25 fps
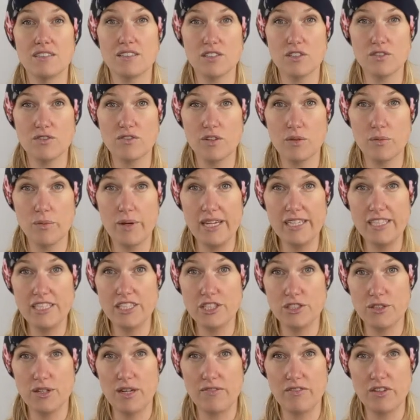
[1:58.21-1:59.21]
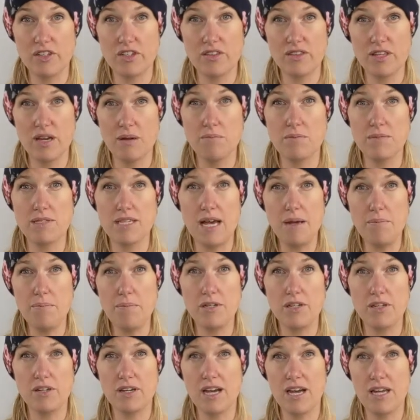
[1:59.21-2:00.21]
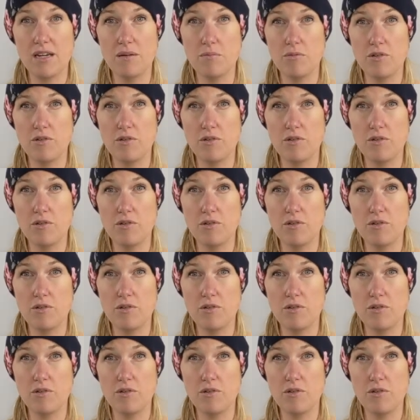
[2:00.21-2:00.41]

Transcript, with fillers: So for which, you have your thumbs up and you kind of